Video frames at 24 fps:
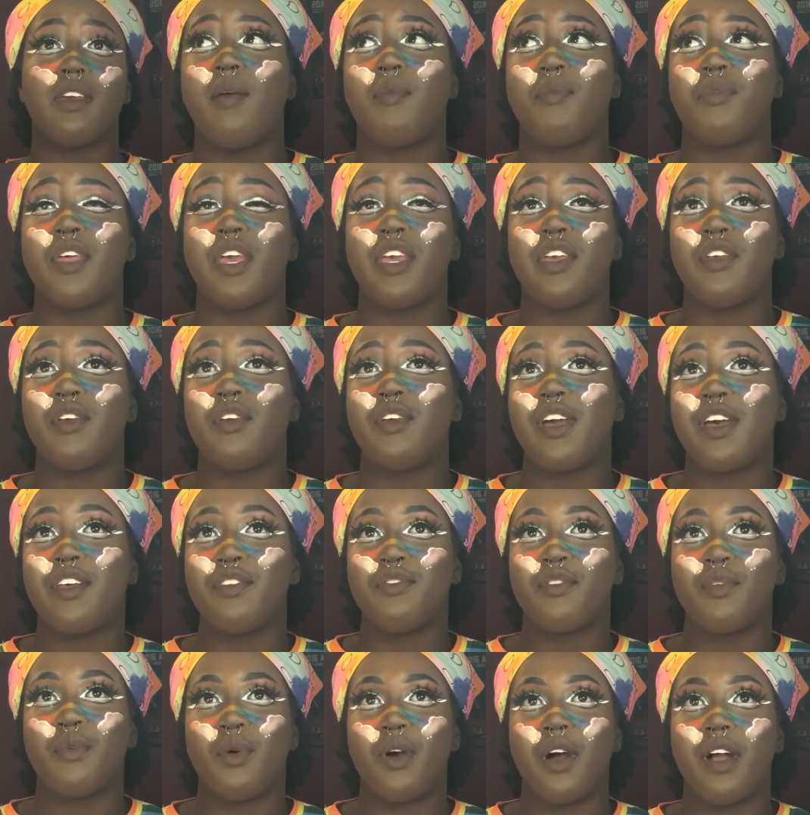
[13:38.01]
Thank you guys
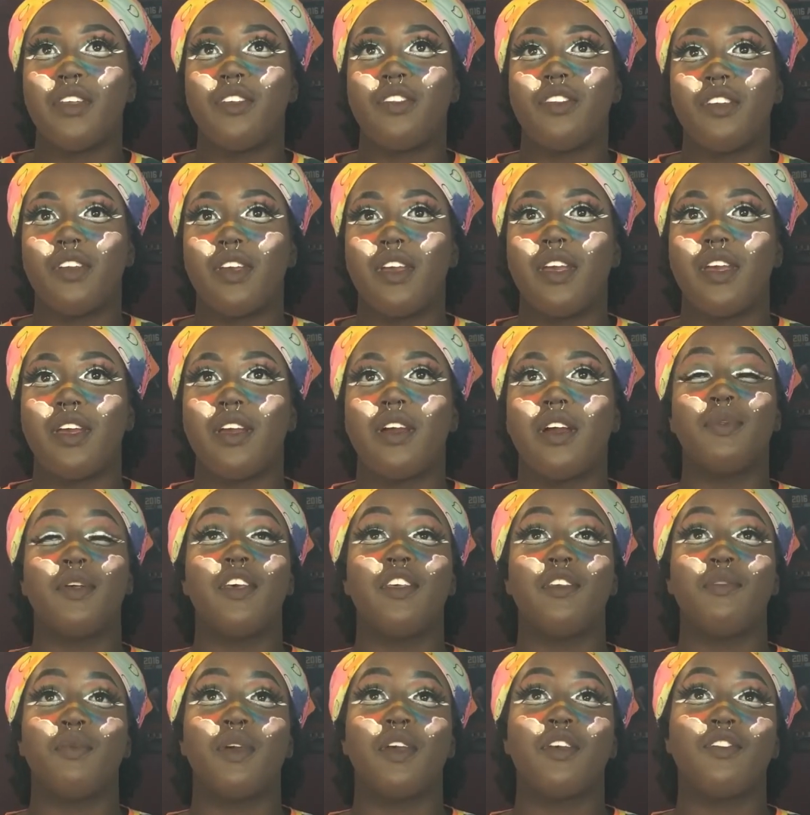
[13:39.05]
for watching.
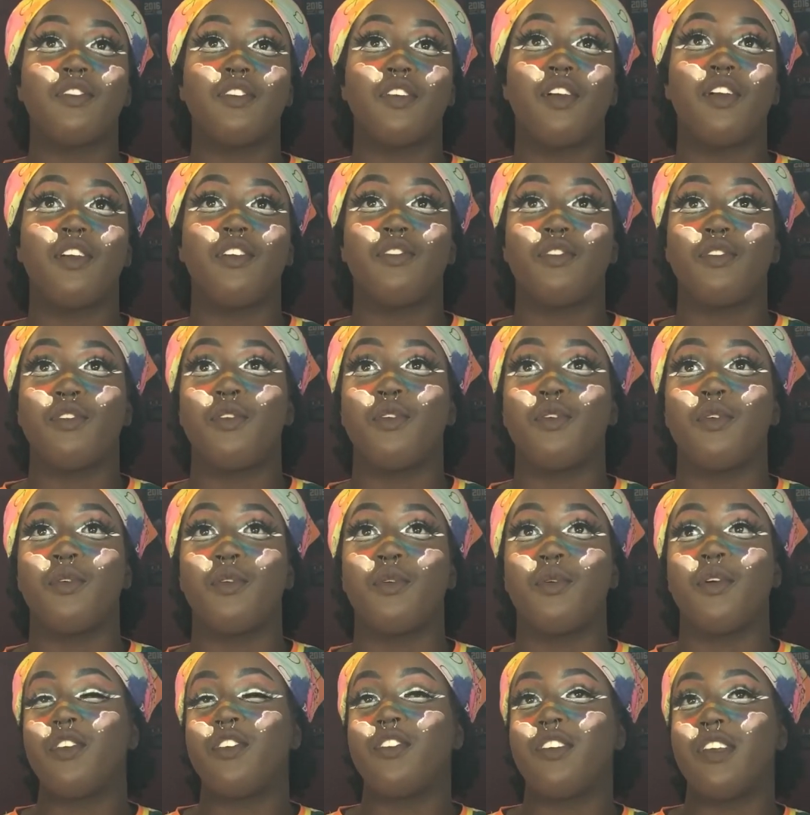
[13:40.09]
Please make sure to
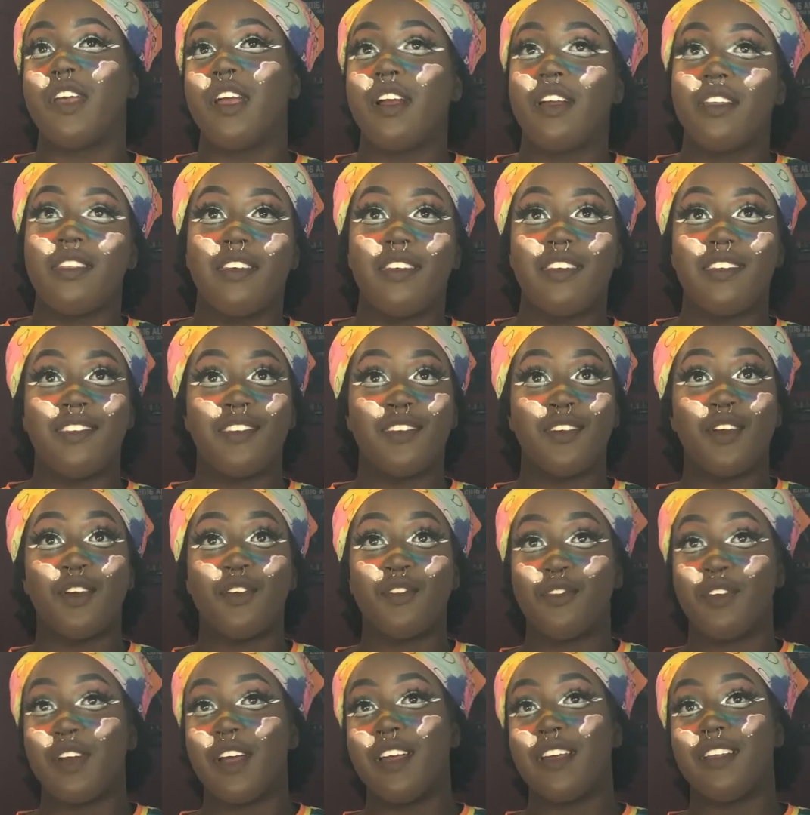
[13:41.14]
share this to your
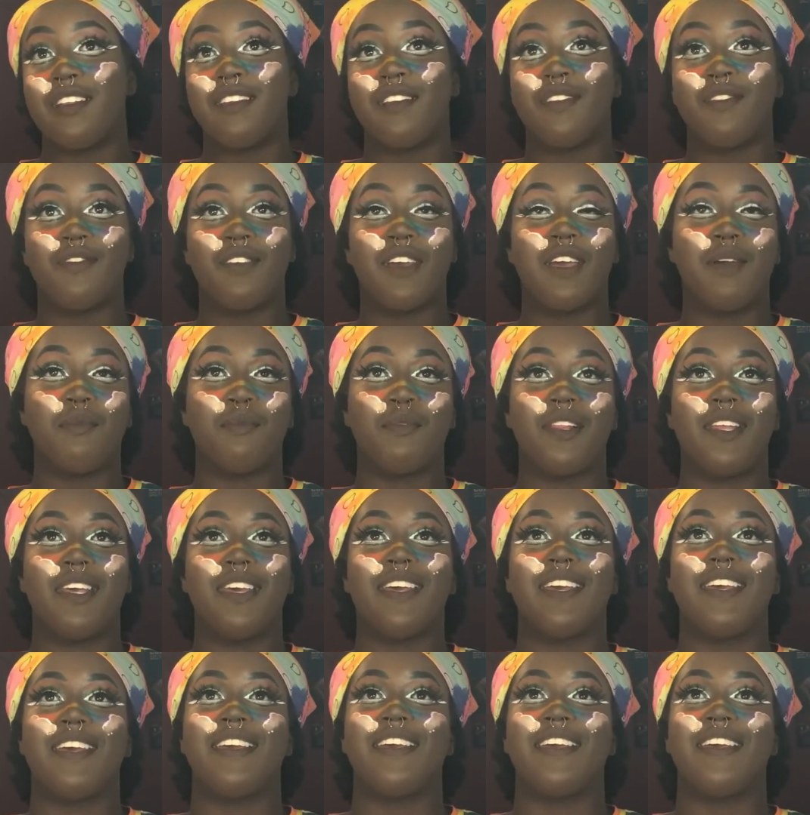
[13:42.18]
friends and family.